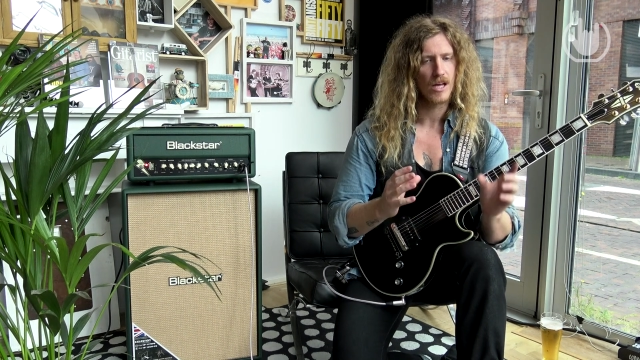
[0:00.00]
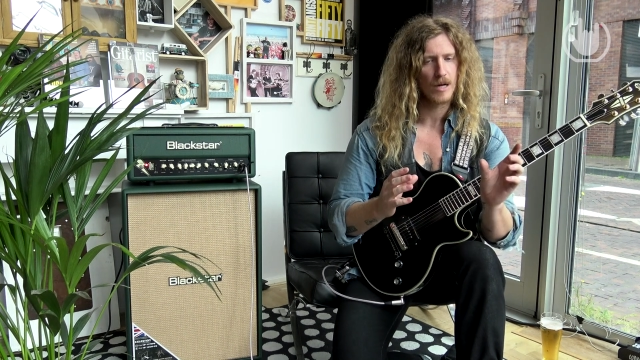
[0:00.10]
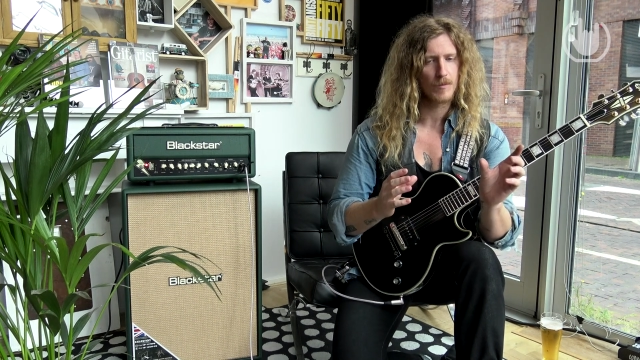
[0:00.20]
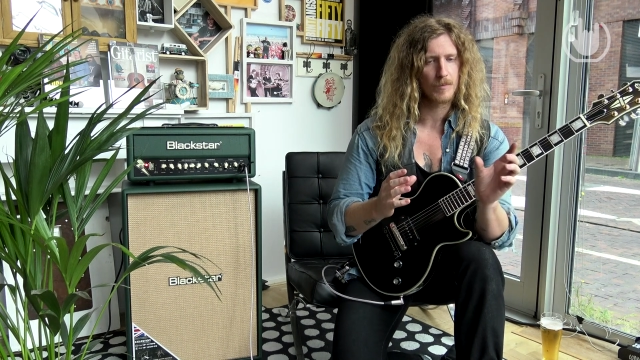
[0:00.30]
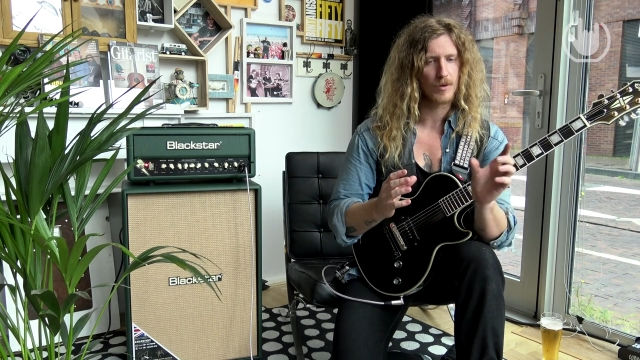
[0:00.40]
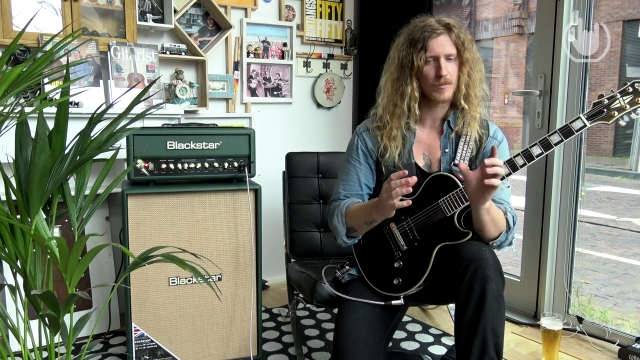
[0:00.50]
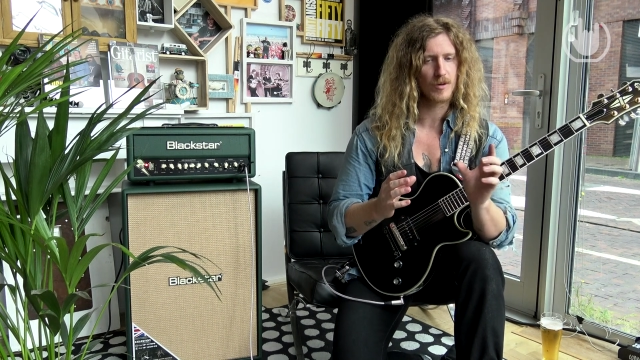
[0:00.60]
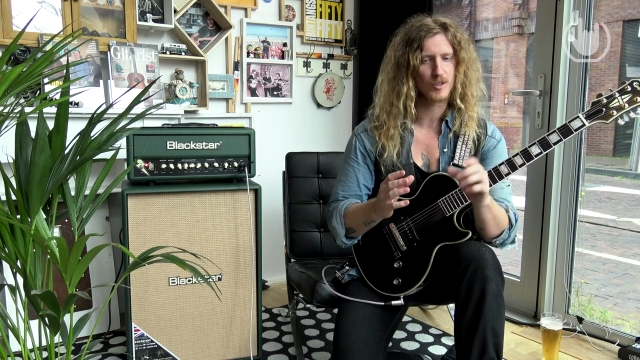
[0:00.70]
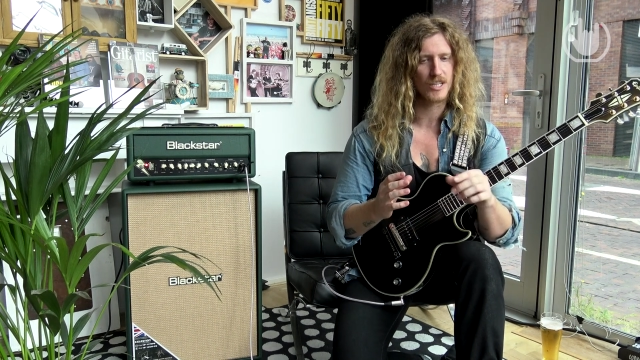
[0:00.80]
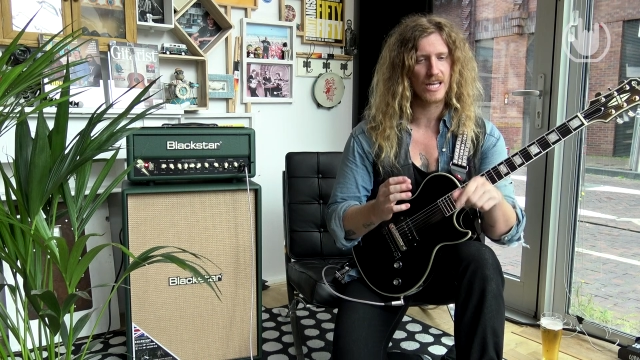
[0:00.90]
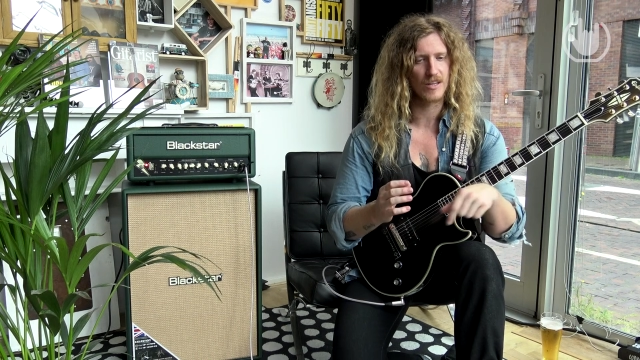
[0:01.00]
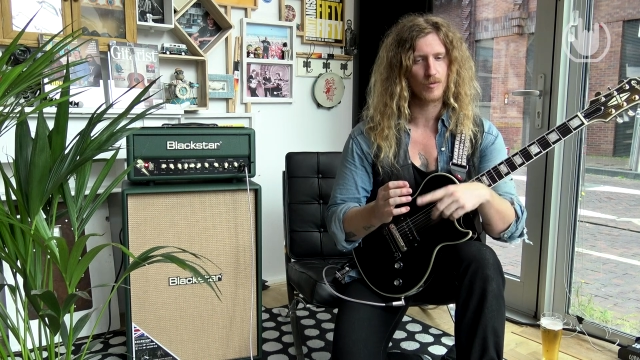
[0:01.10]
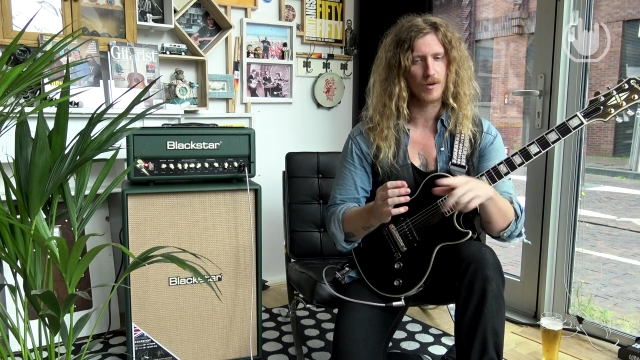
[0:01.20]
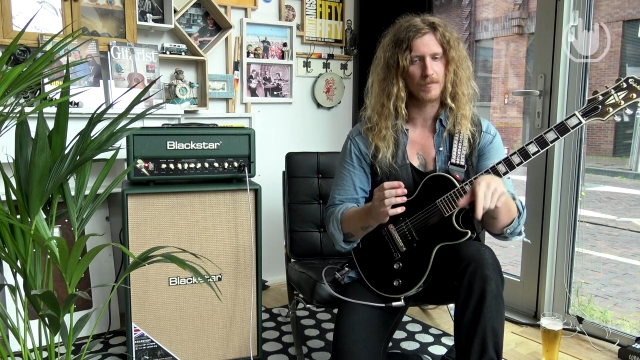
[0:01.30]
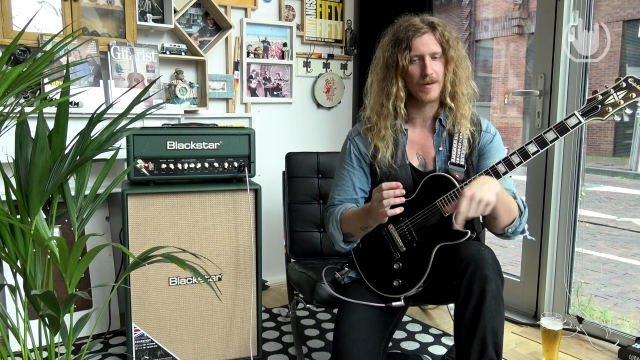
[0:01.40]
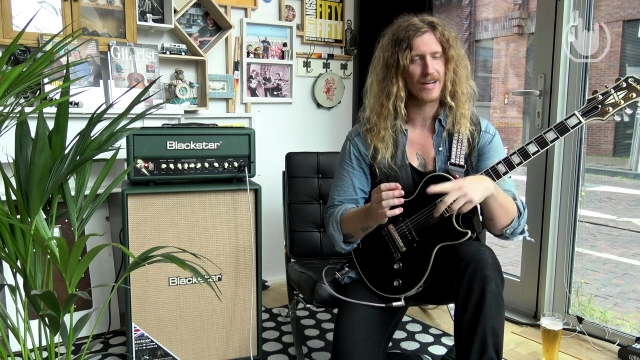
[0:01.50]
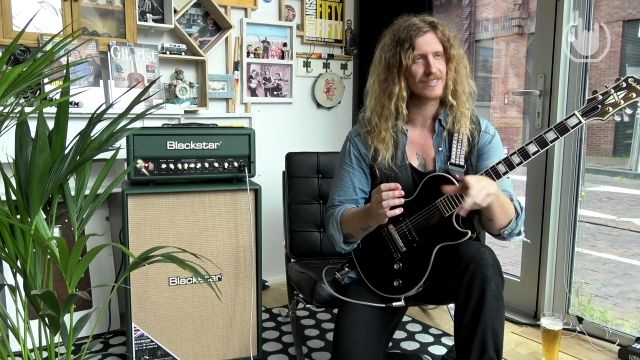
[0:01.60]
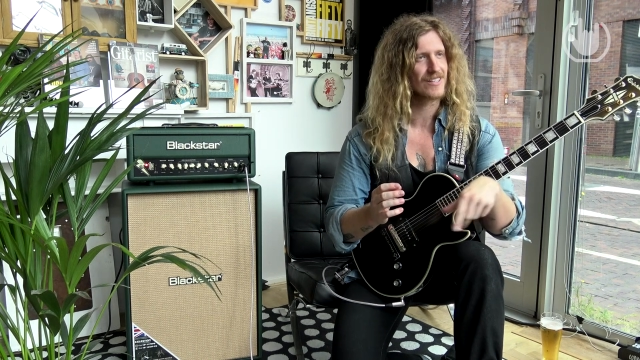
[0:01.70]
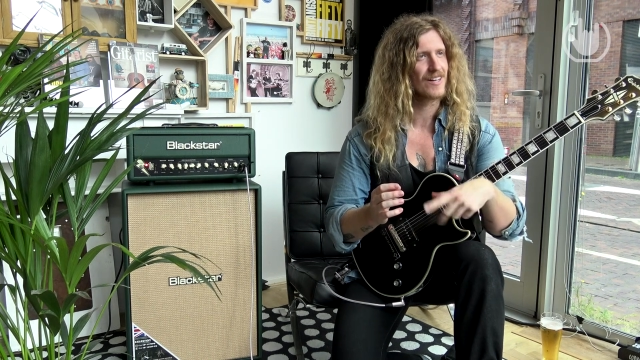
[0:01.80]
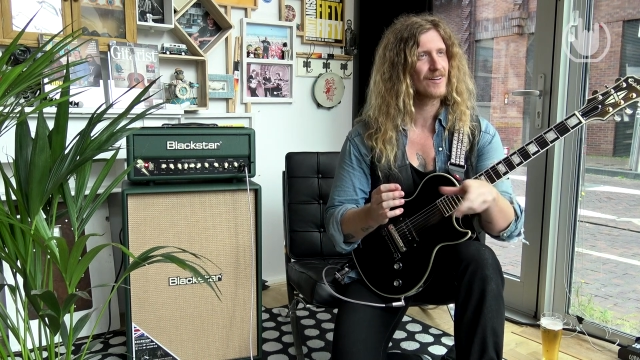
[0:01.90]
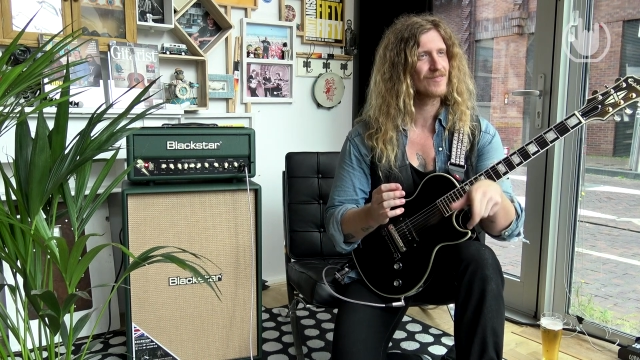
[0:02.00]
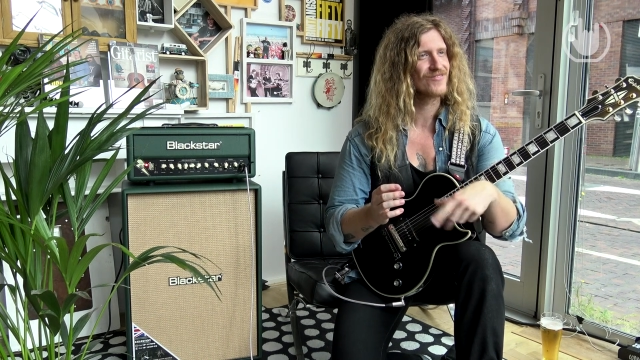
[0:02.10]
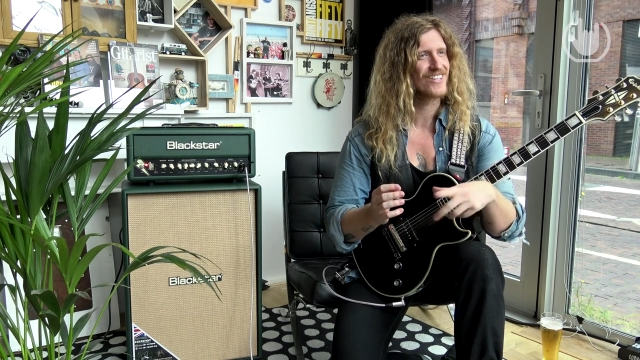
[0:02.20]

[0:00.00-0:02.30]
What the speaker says: and we put them all together and we max it up,